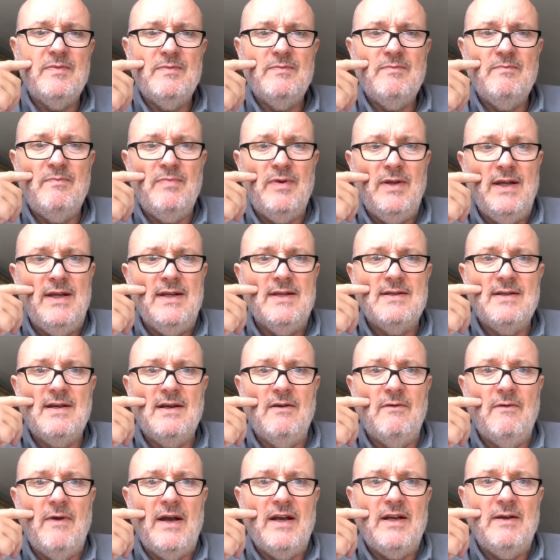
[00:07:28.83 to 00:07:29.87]
please
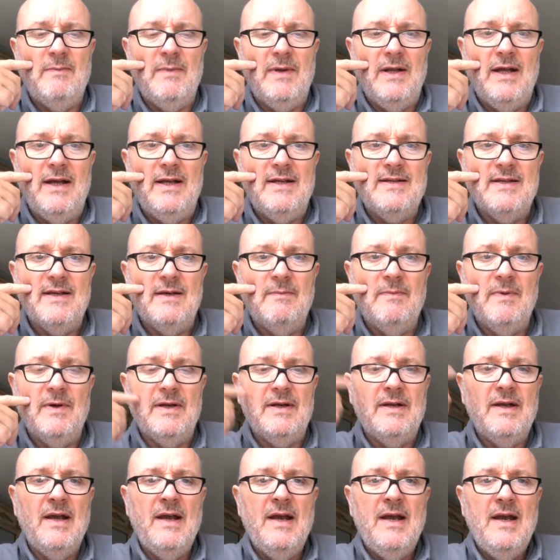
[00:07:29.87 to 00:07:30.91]
correct me later,
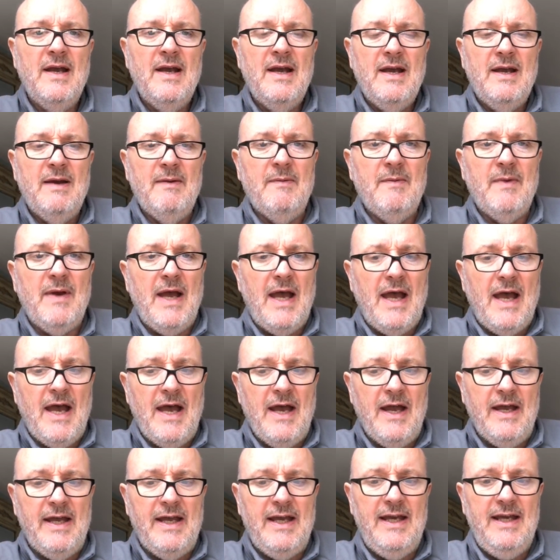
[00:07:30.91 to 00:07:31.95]
but
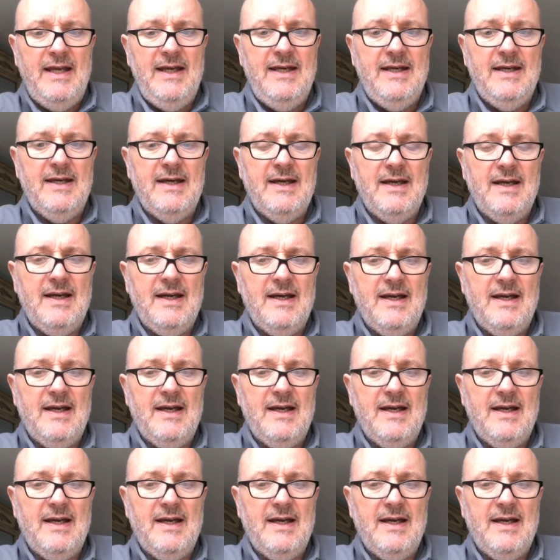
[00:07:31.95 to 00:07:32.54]
he